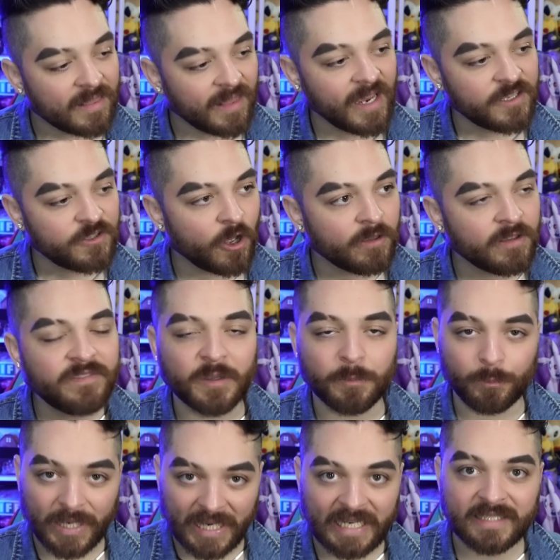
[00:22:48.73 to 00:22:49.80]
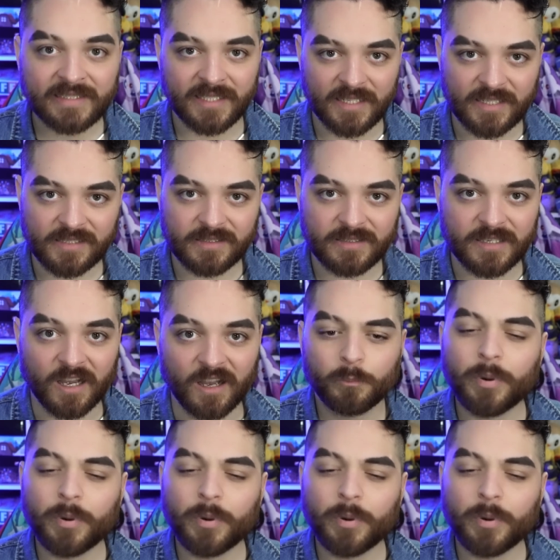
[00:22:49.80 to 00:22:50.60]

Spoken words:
liked all of the pieces,